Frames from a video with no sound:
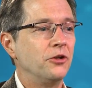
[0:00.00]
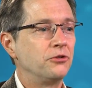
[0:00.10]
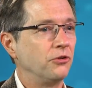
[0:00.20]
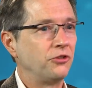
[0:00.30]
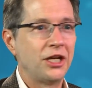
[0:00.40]

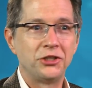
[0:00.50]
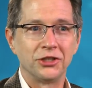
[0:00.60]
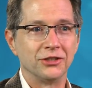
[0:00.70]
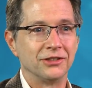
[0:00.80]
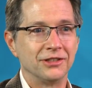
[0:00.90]

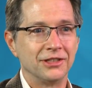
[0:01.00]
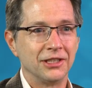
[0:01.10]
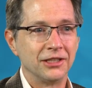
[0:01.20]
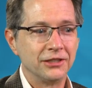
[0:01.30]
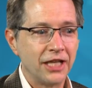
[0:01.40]
Derivatization
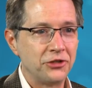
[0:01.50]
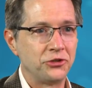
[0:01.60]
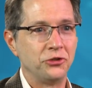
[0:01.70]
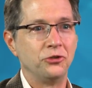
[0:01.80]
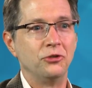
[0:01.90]
lets
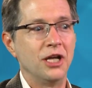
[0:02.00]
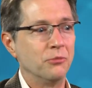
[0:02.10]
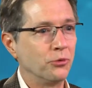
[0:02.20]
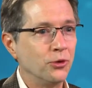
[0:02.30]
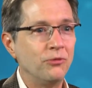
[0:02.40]
you
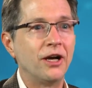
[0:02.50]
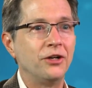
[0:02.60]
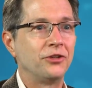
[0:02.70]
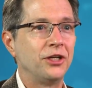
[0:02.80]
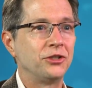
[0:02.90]
improve
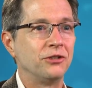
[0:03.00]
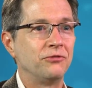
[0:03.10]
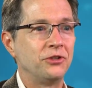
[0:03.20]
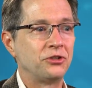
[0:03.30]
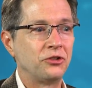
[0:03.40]
ionization
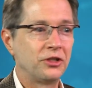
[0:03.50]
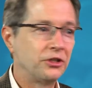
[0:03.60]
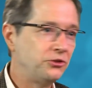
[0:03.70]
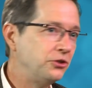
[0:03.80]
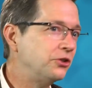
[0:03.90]
efficiency,
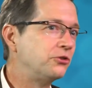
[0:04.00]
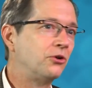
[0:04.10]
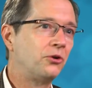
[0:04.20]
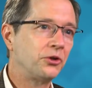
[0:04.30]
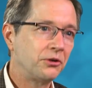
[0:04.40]
lets you
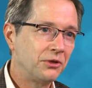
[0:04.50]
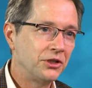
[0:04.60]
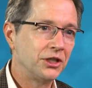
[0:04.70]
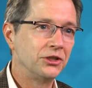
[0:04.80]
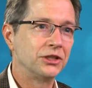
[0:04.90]
control the
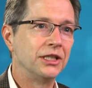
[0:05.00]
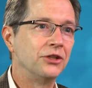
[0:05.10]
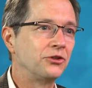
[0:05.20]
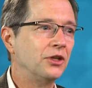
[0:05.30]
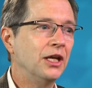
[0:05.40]
retention.
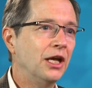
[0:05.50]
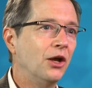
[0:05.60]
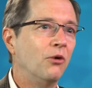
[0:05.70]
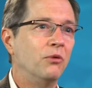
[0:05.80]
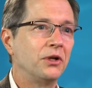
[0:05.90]
It's
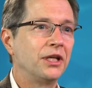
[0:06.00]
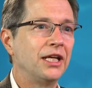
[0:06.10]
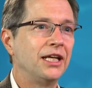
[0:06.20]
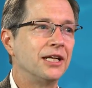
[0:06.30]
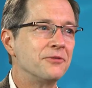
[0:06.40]

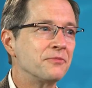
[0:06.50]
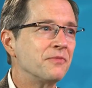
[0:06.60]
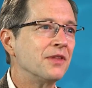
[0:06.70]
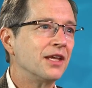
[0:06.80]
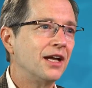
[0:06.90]
really
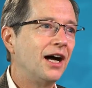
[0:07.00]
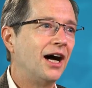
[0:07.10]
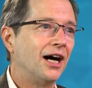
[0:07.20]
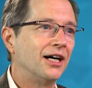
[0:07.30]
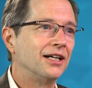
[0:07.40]

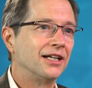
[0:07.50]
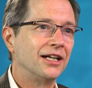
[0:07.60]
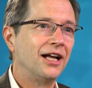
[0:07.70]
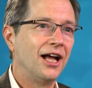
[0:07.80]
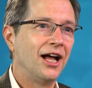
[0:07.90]
a
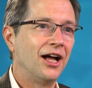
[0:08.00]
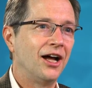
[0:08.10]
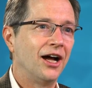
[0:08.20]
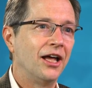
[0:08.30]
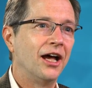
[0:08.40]

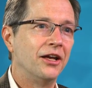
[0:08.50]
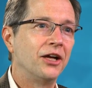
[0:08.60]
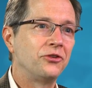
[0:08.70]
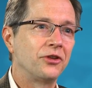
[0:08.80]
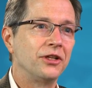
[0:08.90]

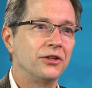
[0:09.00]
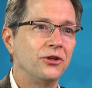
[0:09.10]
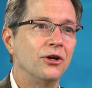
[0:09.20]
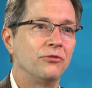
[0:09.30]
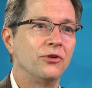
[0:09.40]
nice thing to
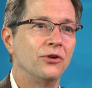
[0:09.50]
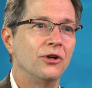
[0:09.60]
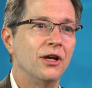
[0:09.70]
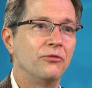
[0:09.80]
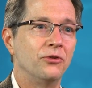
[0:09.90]
do if
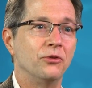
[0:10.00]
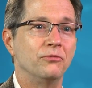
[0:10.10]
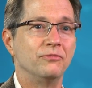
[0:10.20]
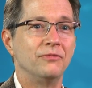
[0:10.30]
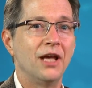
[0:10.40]
you
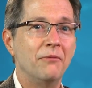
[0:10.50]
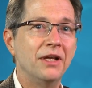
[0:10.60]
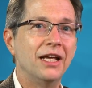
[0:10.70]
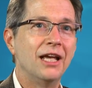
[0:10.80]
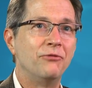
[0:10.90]

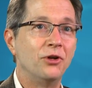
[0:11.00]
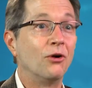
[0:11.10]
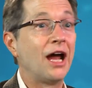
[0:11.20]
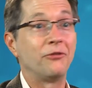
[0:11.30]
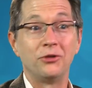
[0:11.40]
don't
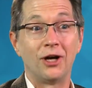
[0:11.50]
have to,